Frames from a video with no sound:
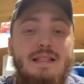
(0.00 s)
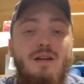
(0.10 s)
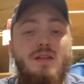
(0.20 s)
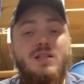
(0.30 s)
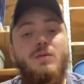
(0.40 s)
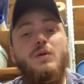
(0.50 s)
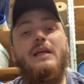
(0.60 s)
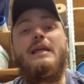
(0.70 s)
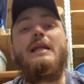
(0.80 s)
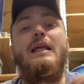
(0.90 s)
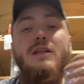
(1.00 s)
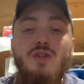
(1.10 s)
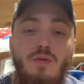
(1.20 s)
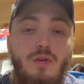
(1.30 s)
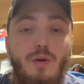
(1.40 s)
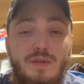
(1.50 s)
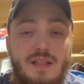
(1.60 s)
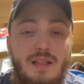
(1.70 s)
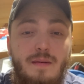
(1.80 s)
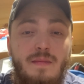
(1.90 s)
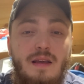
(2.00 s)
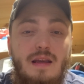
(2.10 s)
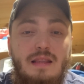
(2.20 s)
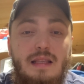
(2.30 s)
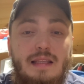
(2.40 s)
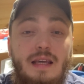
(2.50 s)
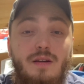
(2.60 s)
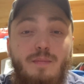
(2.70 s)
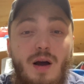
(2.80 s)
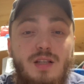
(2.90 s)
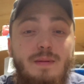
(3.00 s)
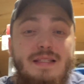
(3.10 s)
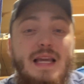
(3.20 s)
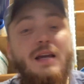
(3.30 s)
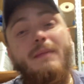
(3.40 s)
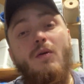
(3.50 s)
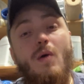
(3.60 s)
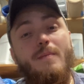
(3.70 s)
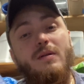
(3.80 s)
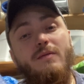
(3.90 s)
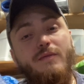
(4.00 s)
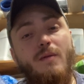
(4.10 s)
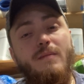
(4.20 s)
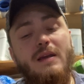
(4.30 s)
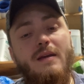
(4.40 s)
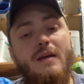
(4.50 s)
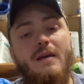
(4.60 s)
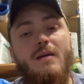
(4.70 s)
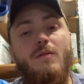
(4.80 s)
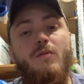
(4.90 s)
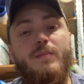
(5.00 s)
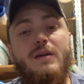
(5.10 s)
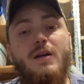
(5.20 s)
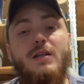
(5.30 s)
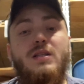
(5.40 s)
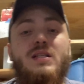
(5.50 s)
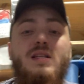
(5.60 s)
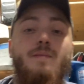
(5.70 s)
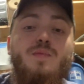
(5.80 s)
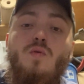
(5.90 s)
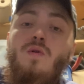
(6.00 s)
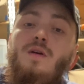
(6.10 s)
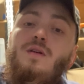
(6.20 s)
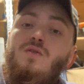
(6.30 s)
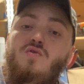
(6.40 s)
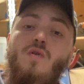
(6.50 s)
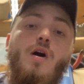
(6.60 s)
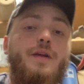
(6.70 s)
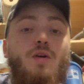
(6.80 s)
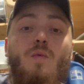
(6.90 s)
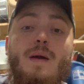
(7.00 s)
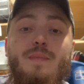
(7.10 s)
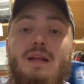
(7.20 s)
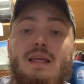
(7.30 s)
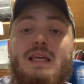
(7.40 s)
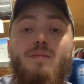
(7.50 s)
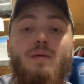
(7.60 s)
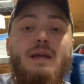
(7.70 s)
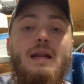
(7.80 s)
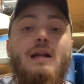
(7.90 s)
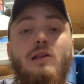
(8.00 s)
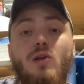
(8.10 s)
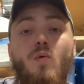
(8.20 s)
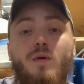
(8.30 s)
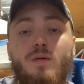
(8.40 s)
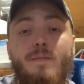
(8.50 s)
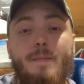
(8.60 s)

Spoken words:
on someone and getting so close to them that they could possibly take my weapon from me, because a simple drawing your weapon and keeping it at a lowered